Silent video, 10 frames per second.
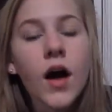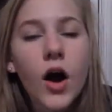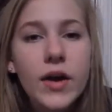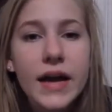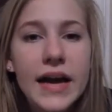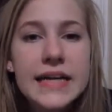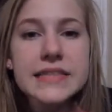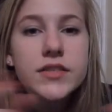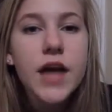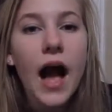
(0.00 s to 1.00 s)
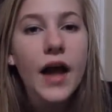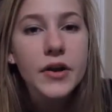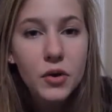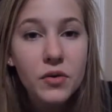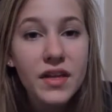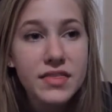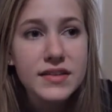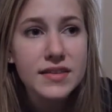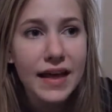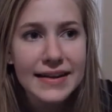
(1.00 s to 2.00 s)
Okay guys, yeah, I know that the
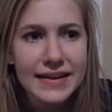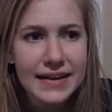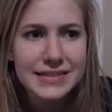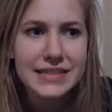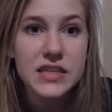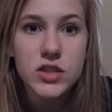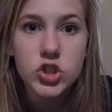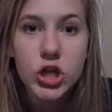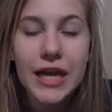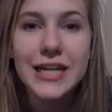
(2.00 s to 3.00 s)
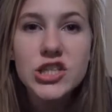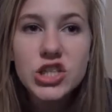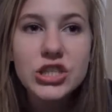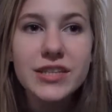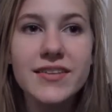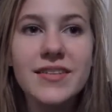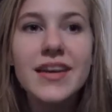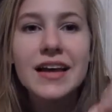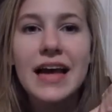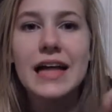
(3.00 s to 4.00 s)
lighting has like changed
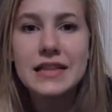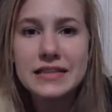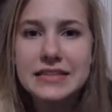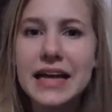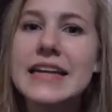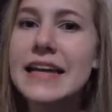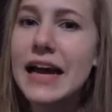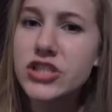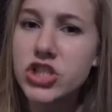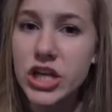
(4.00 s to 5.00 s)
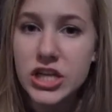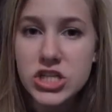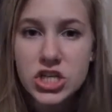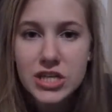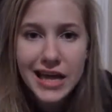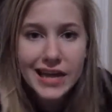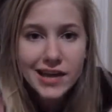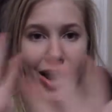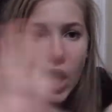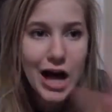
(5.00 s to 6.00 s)
and the setting has changed like
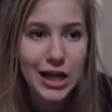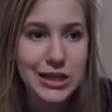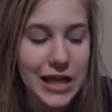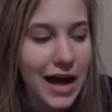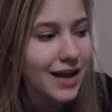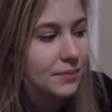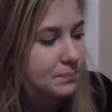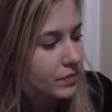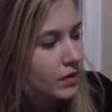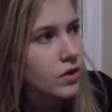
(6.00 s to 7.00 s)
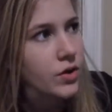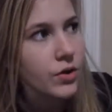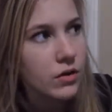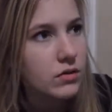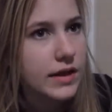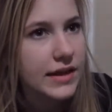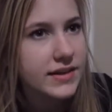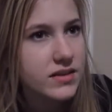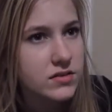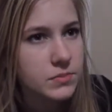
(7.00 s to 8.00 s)
a lot.
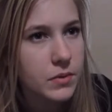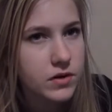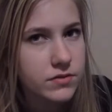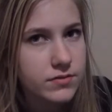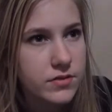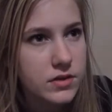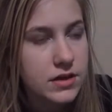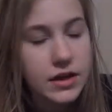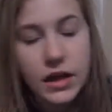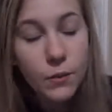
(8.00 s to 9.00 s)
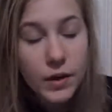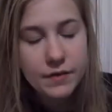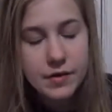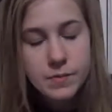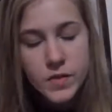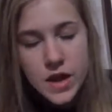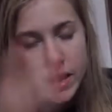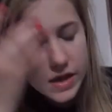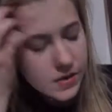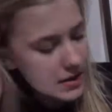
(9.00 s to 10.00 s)
Lighting is part of the setting, whatever.
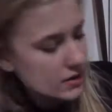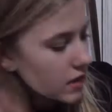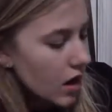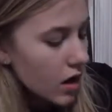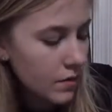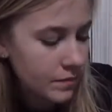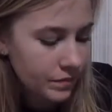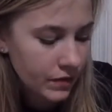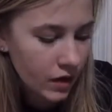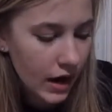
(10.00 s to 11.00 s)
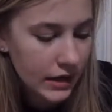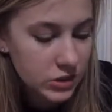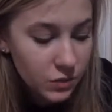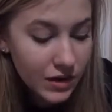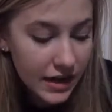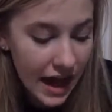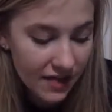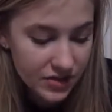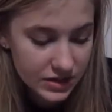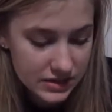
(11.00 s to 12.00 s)
Anyways, um, I just wanted to add
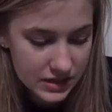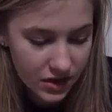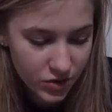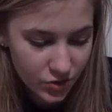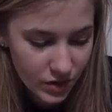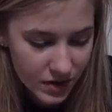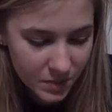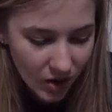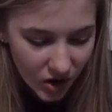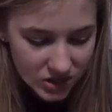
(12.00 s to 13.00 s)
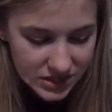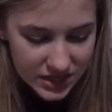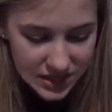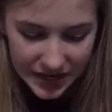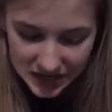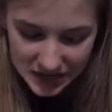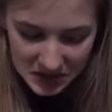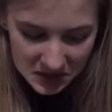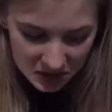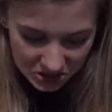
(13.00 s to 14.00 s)
this like quick part
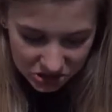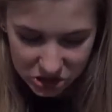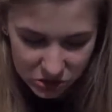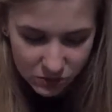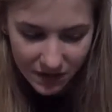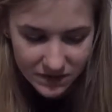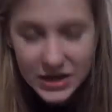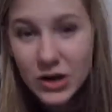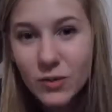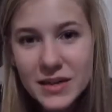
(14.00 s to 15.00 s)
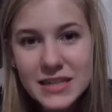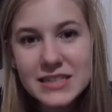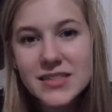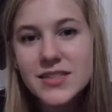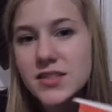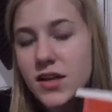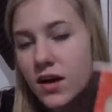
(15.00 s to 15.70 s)
to my video because